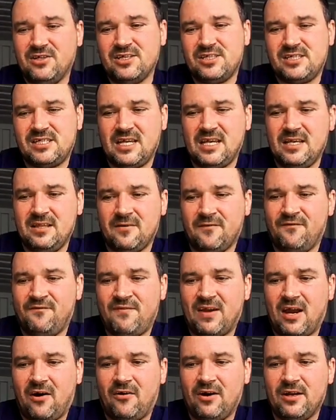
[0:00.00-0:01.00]
and you see the
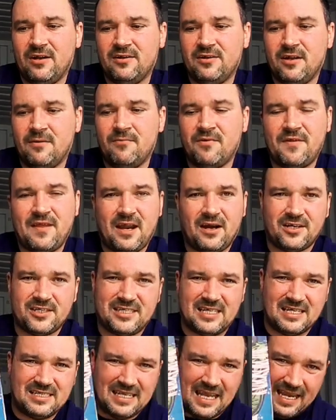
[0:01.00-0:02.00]
variant number
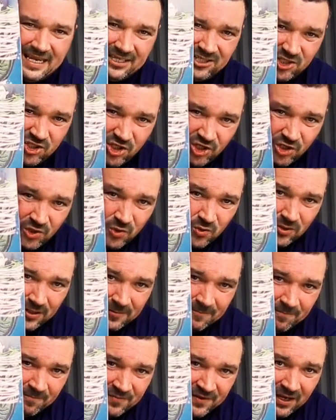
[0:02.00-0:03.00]
there says a
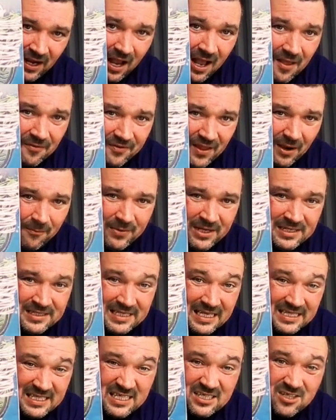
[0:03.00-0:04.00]
2. That
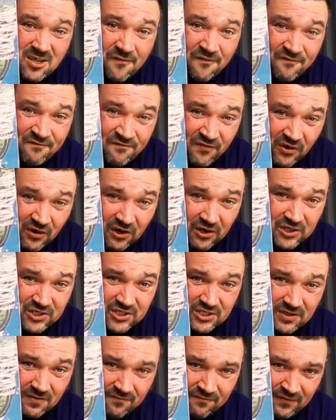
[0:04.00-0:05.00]
means this is the
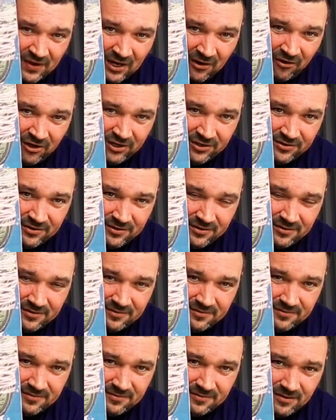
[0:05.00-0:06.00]
first variant.
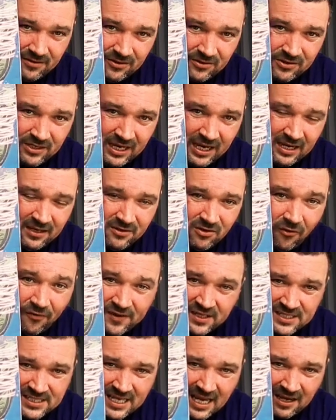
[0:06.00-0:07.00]
Okay,
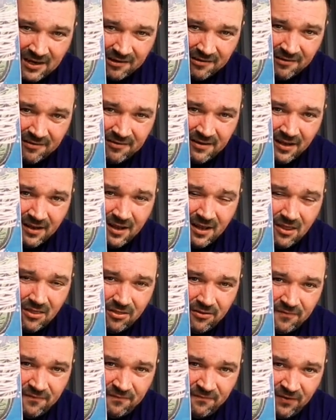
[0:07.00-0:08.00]
not the second,
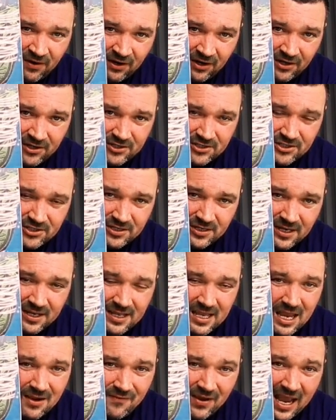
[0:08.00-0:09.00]
the first.
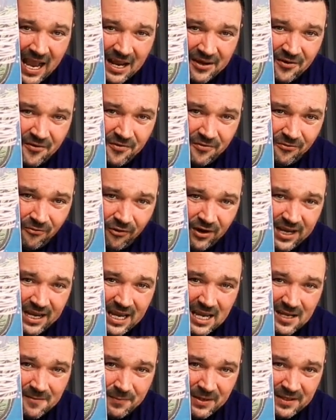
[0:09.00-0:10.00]
If it had a
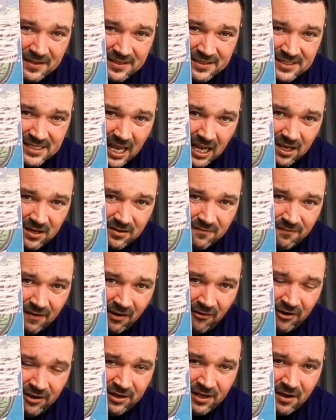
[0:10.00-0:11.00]
3, it'd be the second
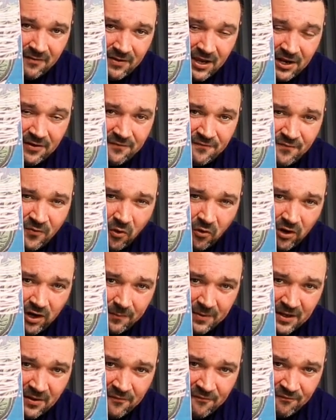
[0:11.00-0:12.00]
variant. If it had a
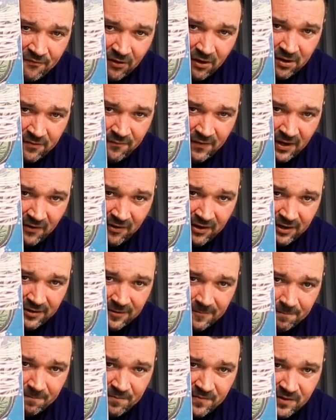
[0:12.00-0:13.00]
4, it'd be the third
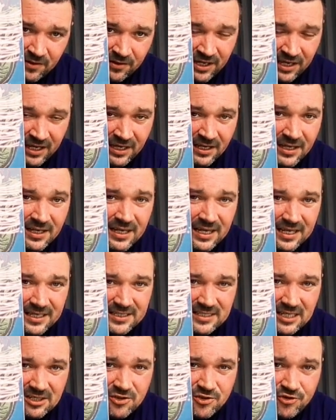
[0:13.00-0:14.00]
variant. Okay,
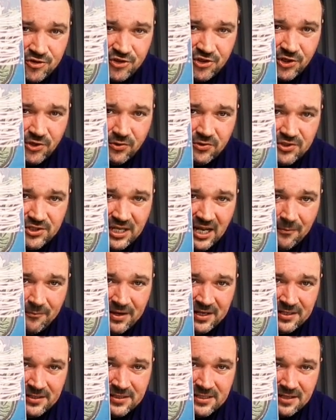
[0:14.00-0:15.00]
it says 2, so
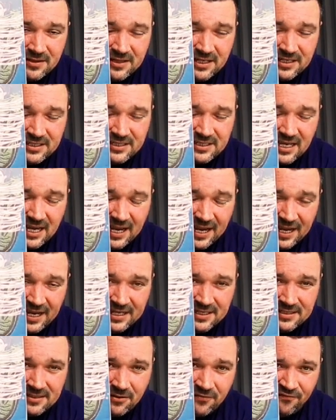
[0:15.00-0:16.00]
that means this
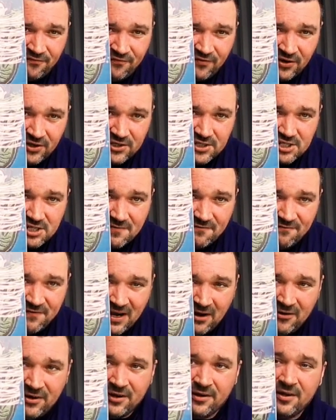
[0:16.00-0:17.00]
is the first
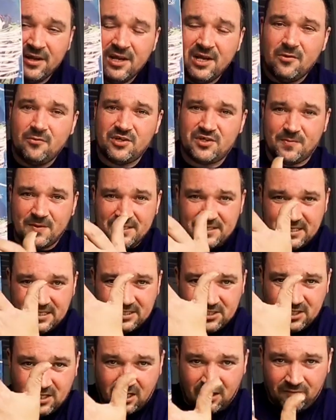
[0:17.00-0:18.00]
variant, which means
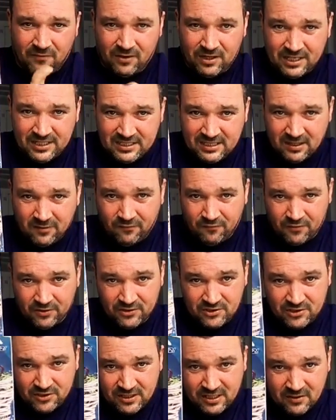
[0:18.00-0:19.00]
this cover is
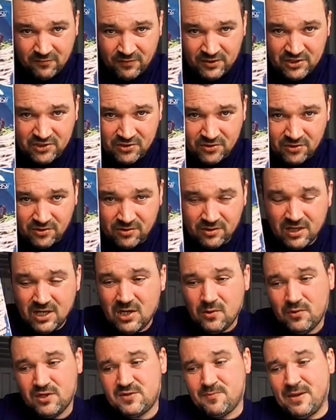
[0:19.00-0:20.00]
different to the original,
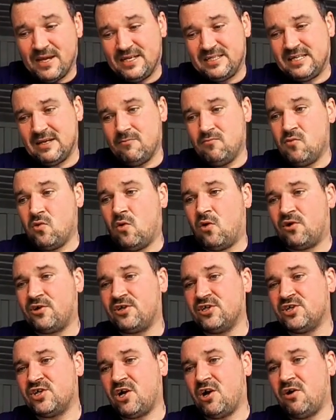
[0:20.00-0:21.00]
which makes it
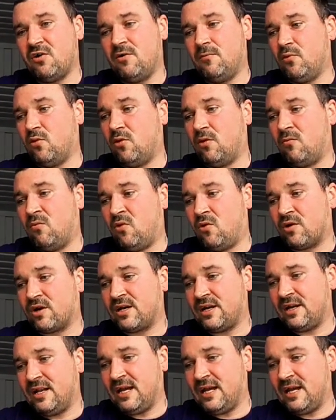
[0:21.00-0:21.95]
more desirable or more